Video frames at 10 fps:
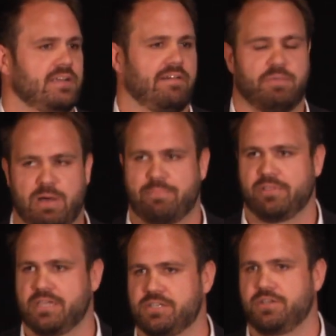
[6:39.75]
of the
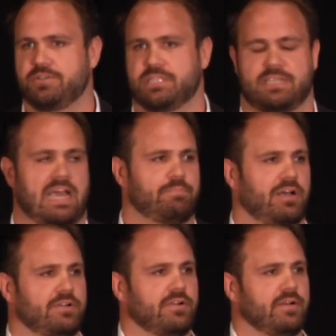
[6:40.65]
population uses an ad
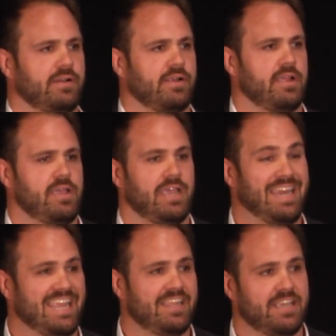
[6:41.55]
blocker. In
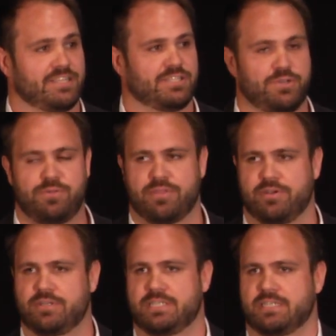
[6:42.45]
India, it's
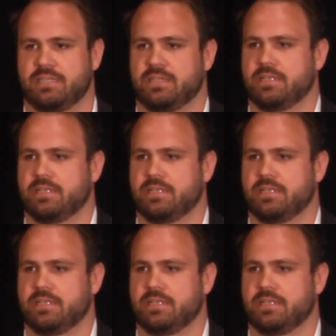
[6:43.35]
2/3.